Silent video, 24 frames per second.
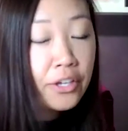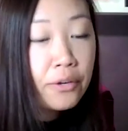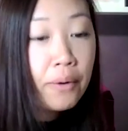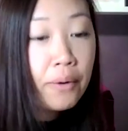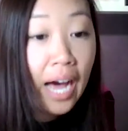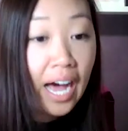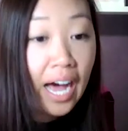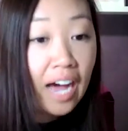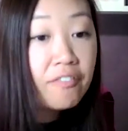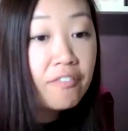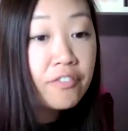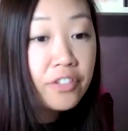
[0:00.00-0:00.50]
You
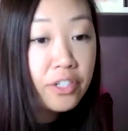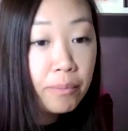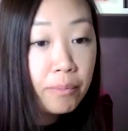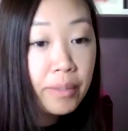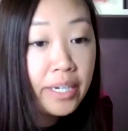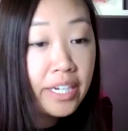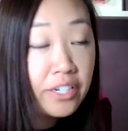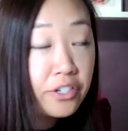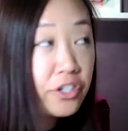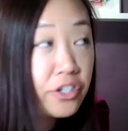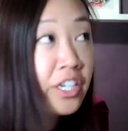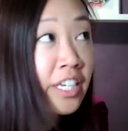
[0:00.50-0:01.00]
have to
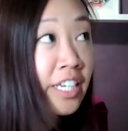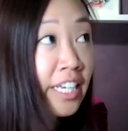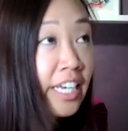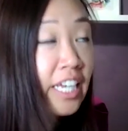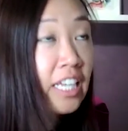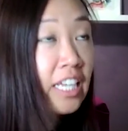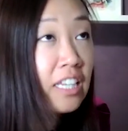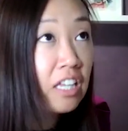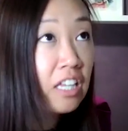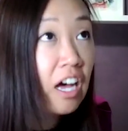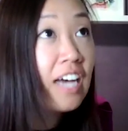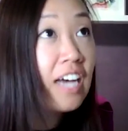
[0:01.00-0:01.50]
because you can
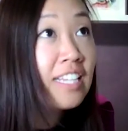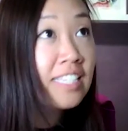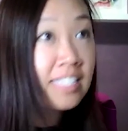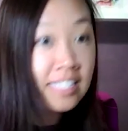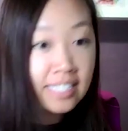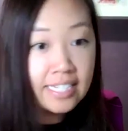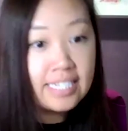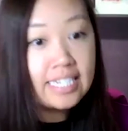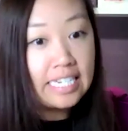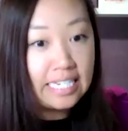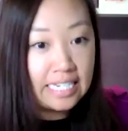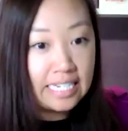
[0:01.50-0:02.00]
get lost in
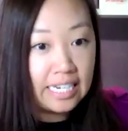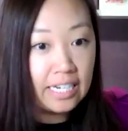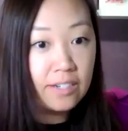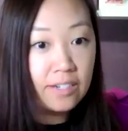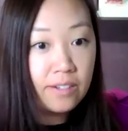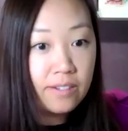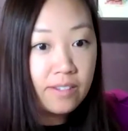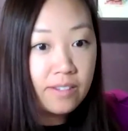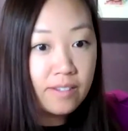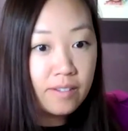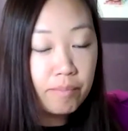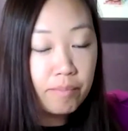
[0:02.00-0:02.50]
the
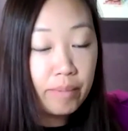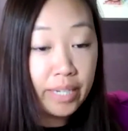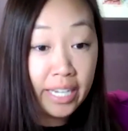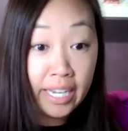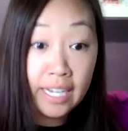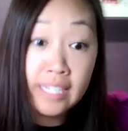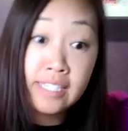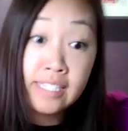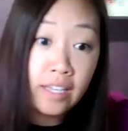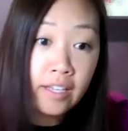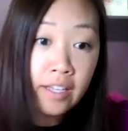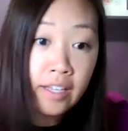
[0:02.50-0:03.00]
details
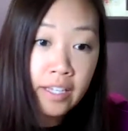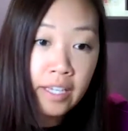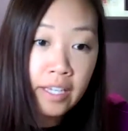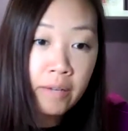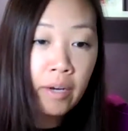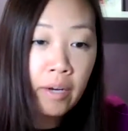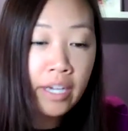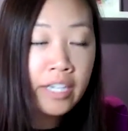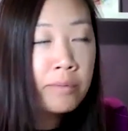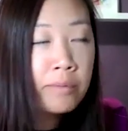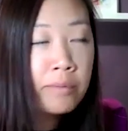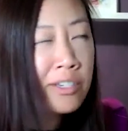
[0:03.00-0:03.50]
because
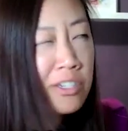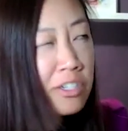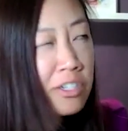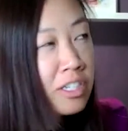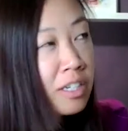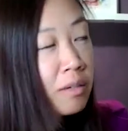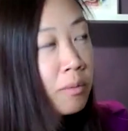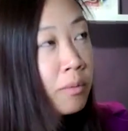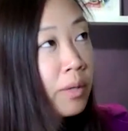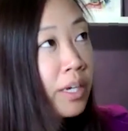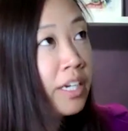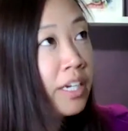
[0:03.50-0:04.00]

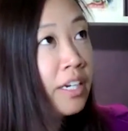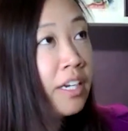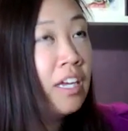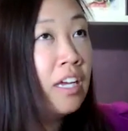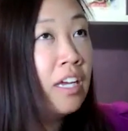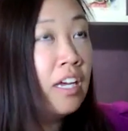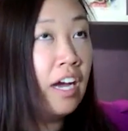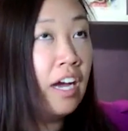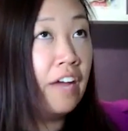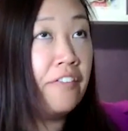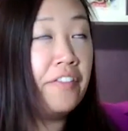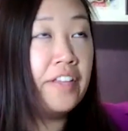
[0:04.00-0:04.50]
especially when
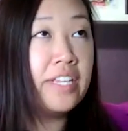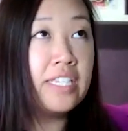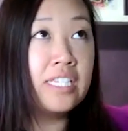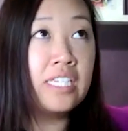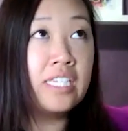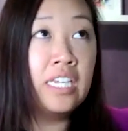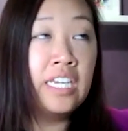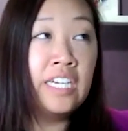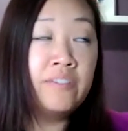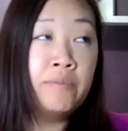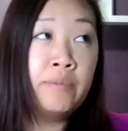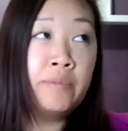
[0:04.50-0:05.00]
I think
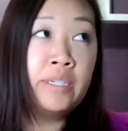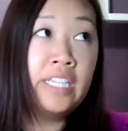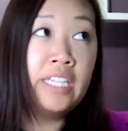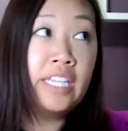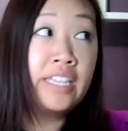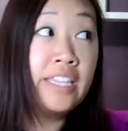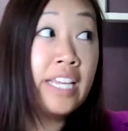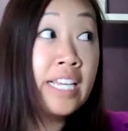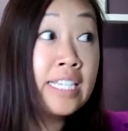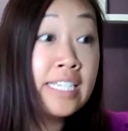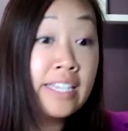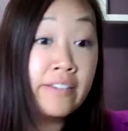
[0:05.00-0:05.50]
city government, like
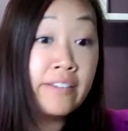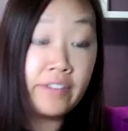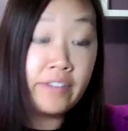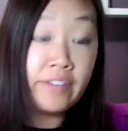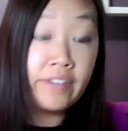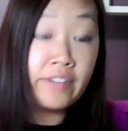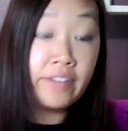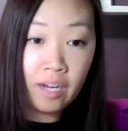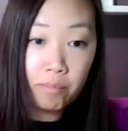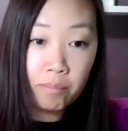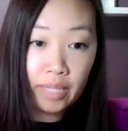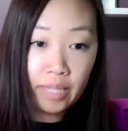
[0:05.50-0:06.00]
things get very
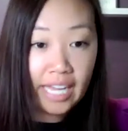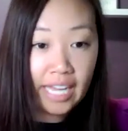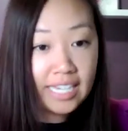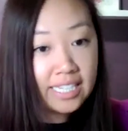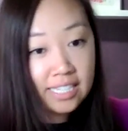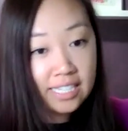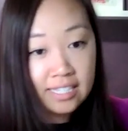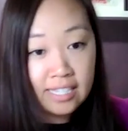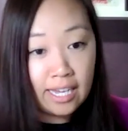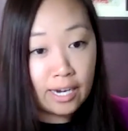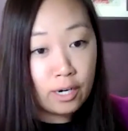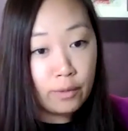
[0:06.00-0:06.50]
complex.
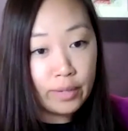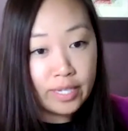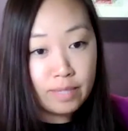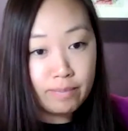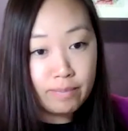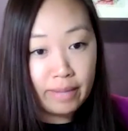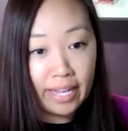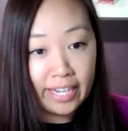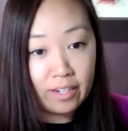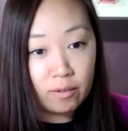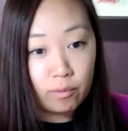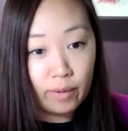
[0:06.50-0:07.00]
It's not always
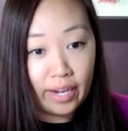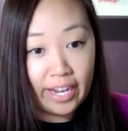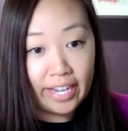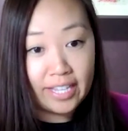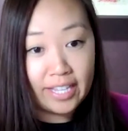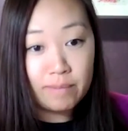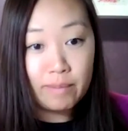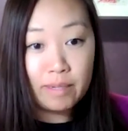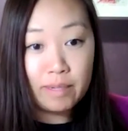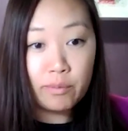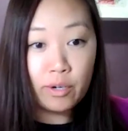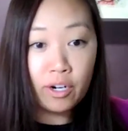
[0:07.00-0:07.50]
black and white.
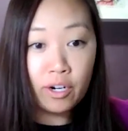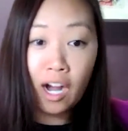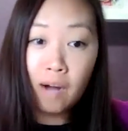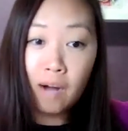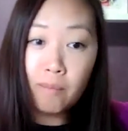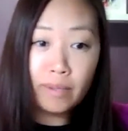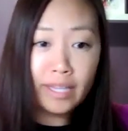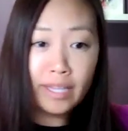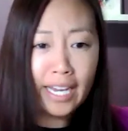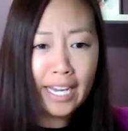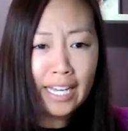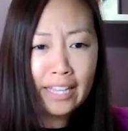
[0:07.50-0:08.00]
It's much more
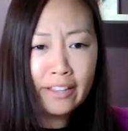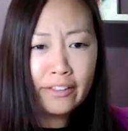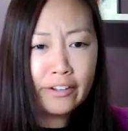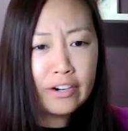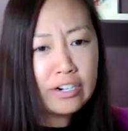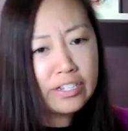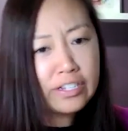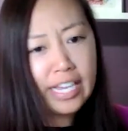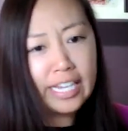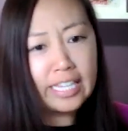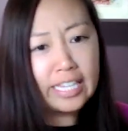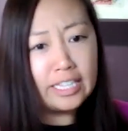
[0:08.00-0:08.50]
complicated.
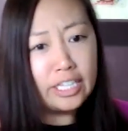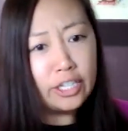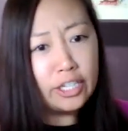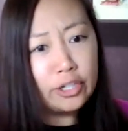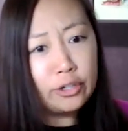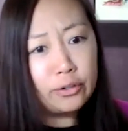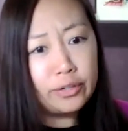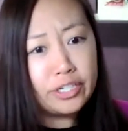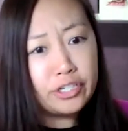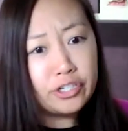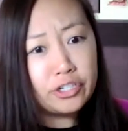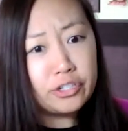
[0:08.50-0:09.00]
There's like
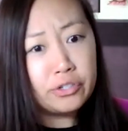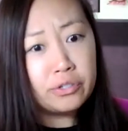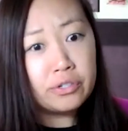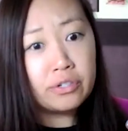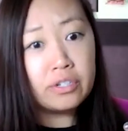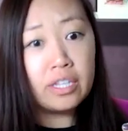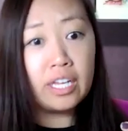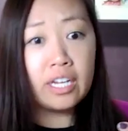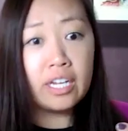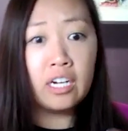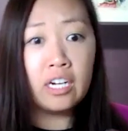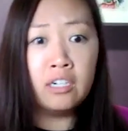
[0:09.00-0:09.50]
legal issues. You're
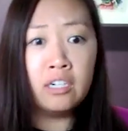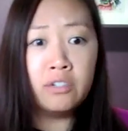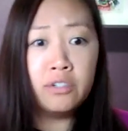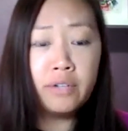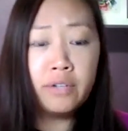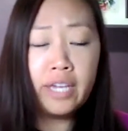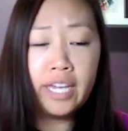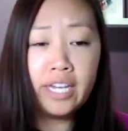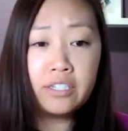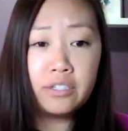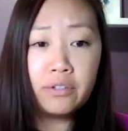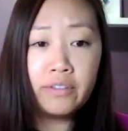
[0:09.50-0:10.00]
like, oh, you
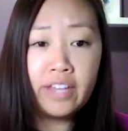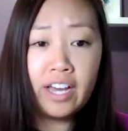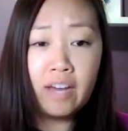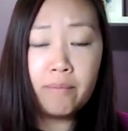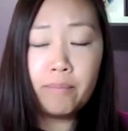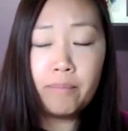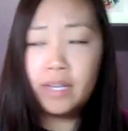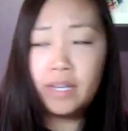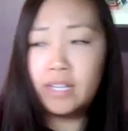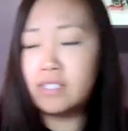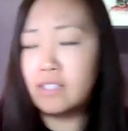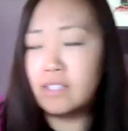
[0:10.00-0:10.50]
can't do that
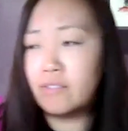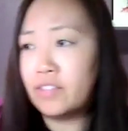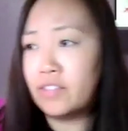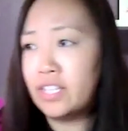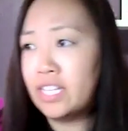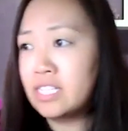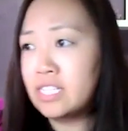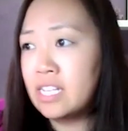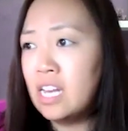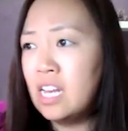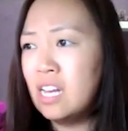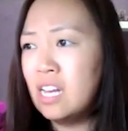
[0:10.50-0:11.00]
because of this.